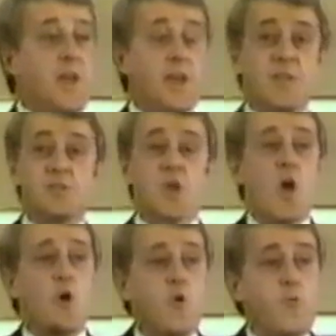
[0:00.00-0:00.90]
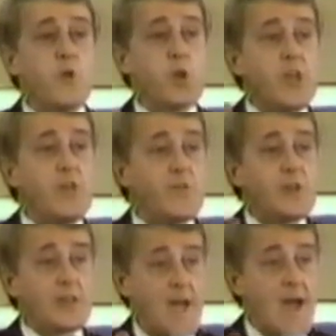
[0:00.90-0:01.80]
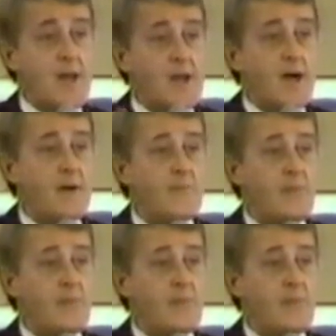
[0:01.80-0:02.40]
Canadians who believe in Canada,